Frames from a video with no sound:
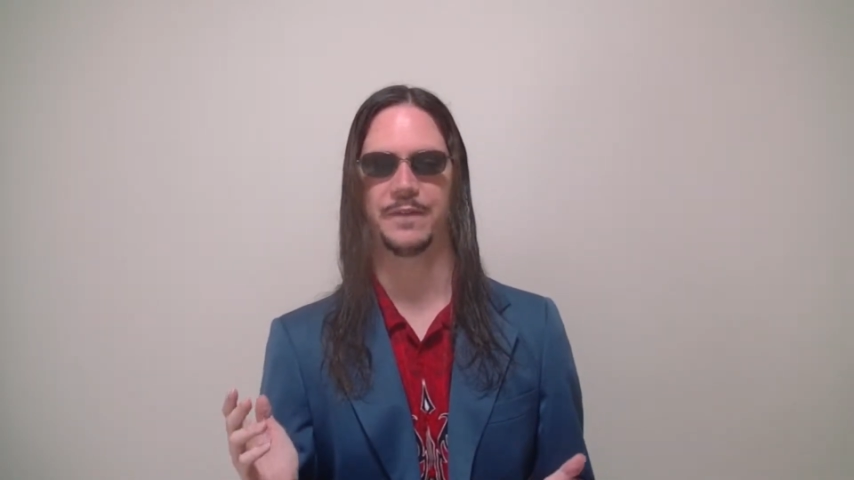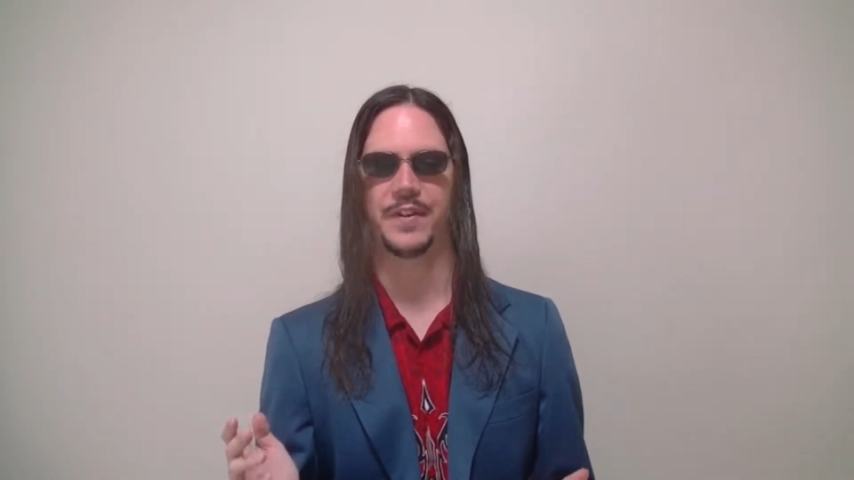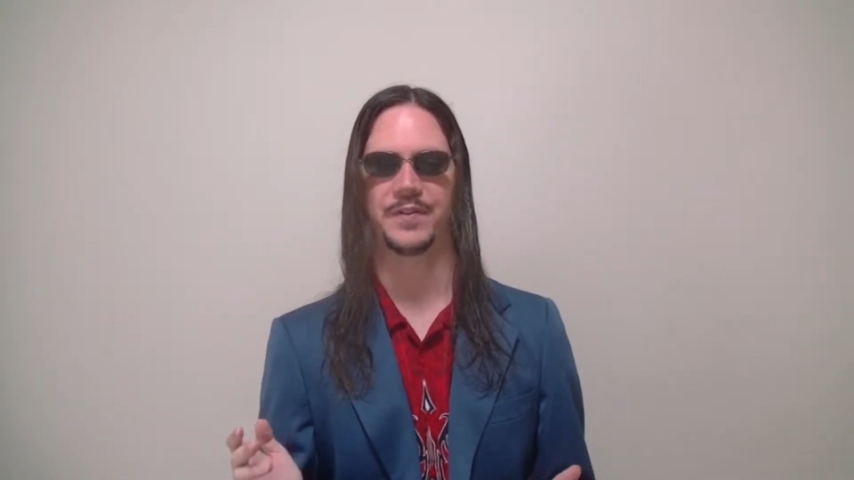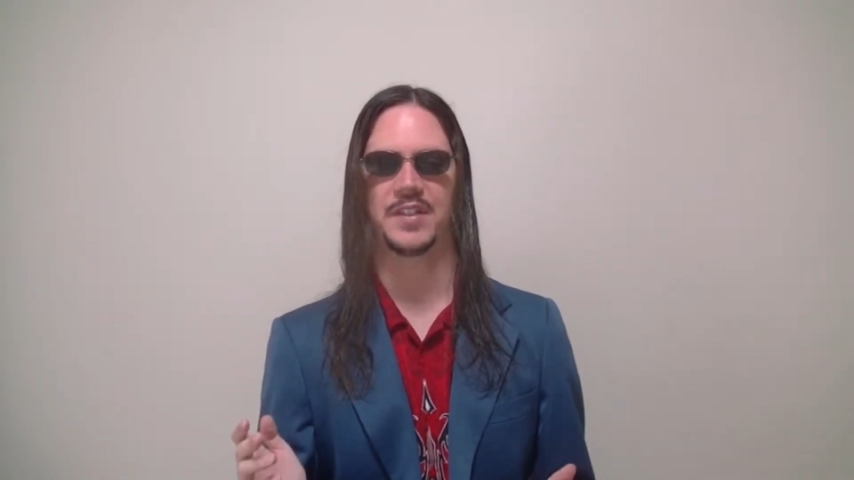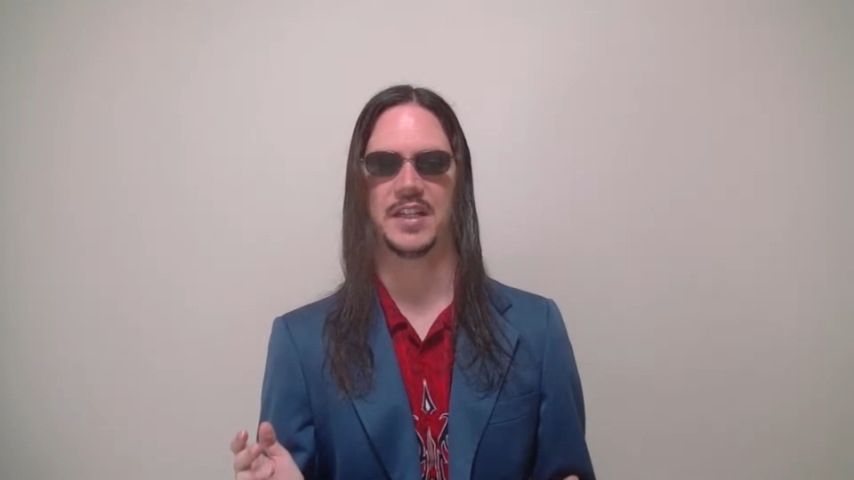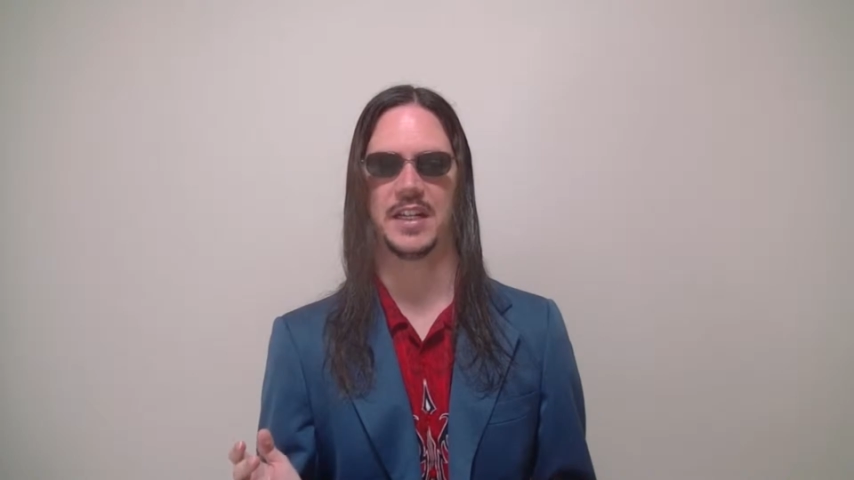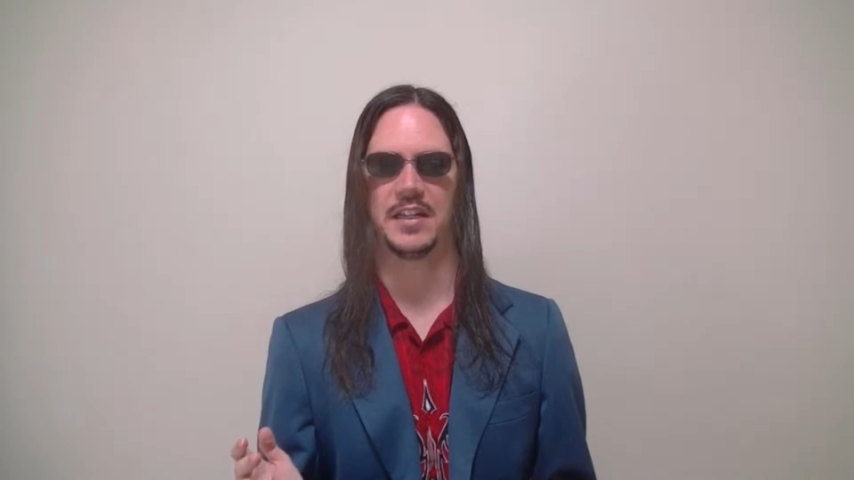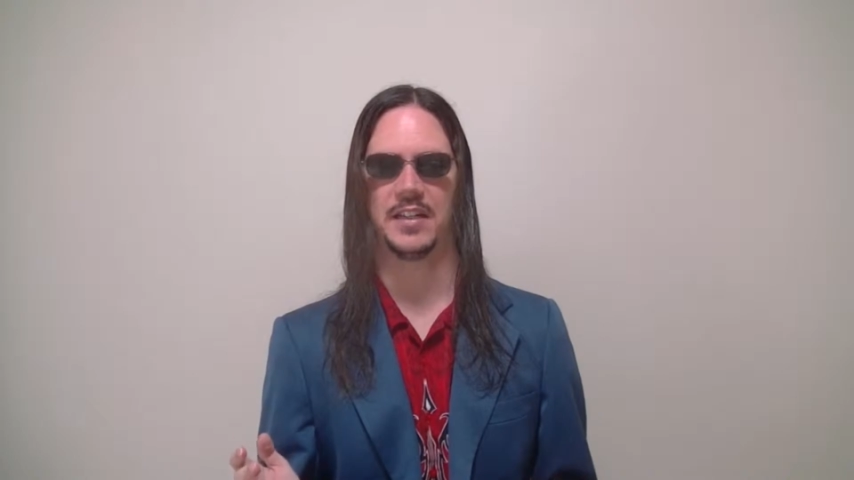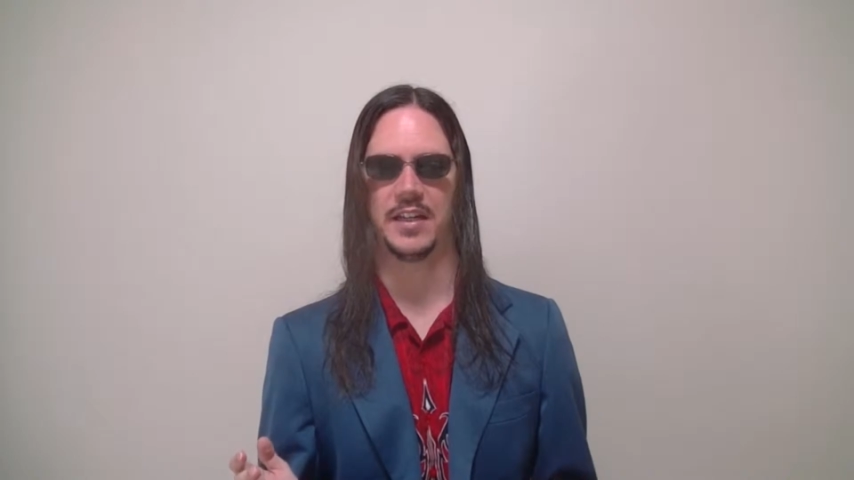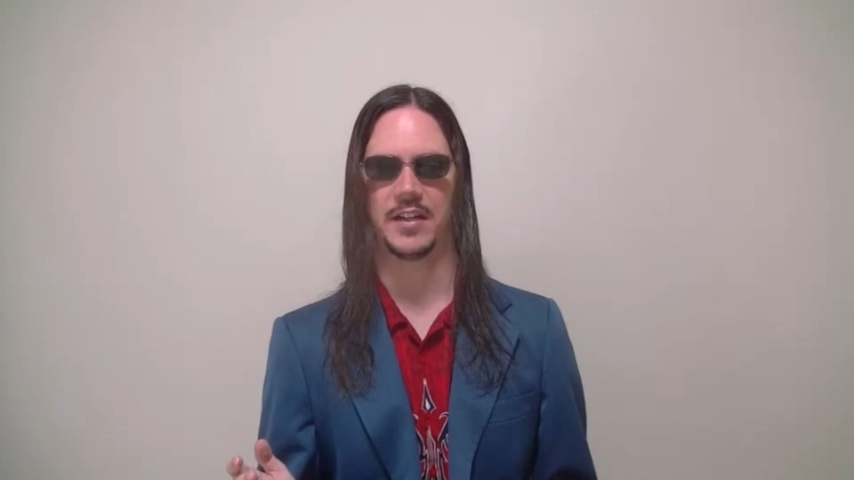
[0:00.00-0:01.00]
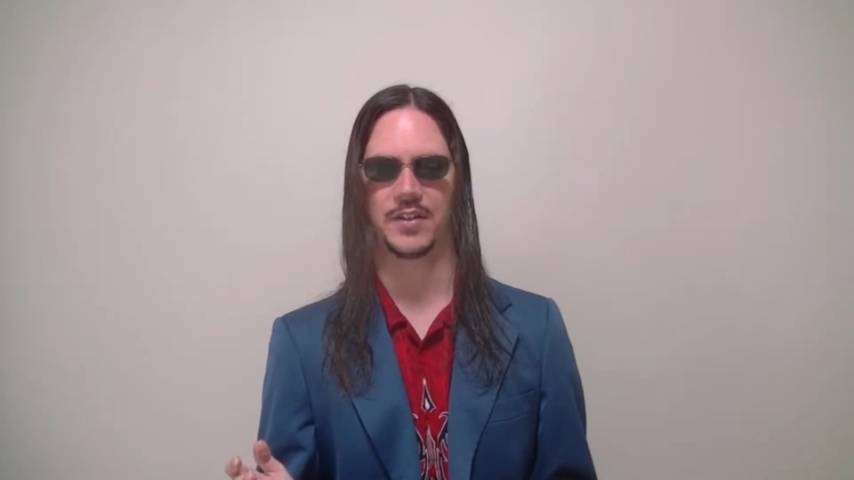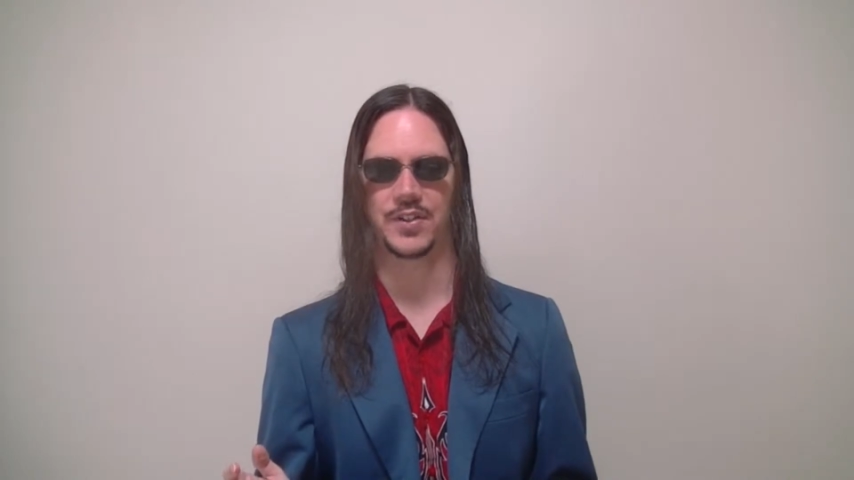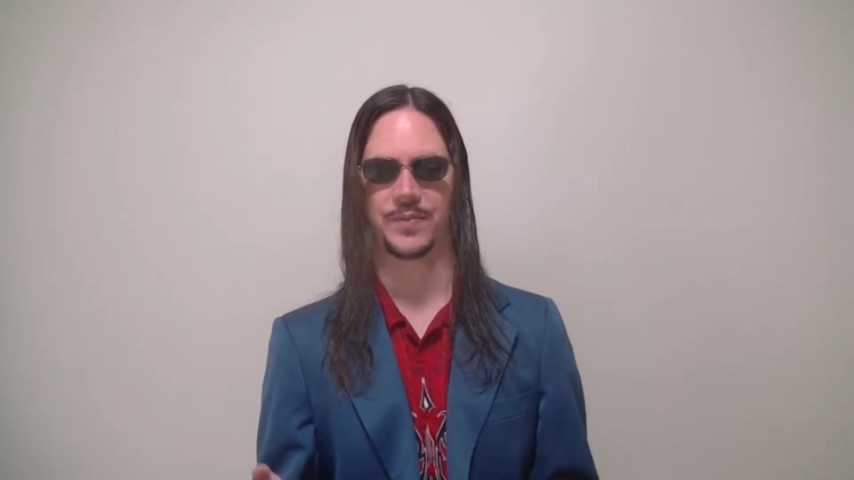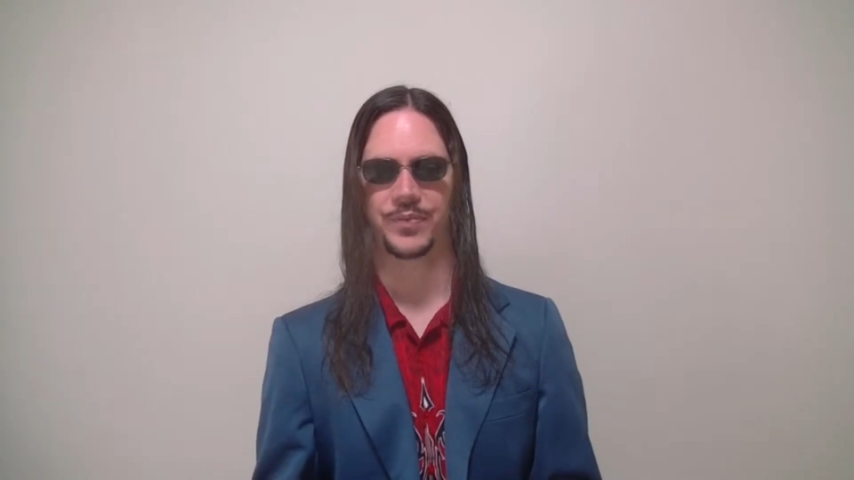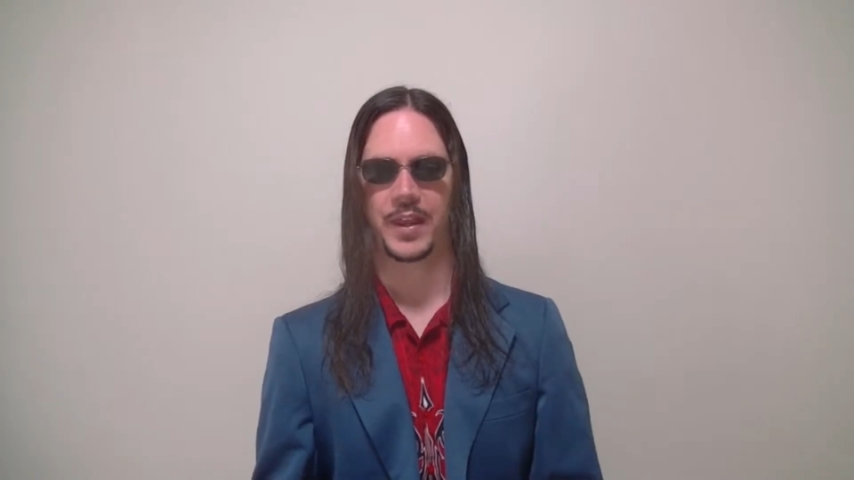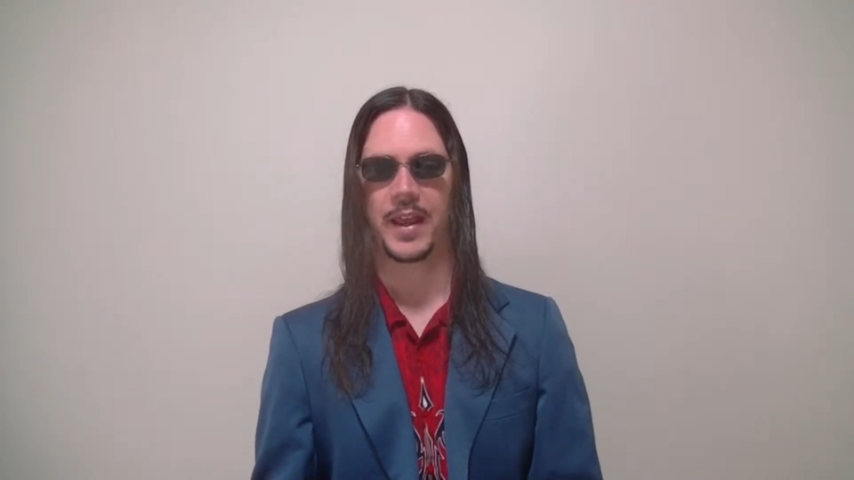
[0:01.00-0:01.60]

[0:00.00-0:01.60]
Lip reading: 15 years,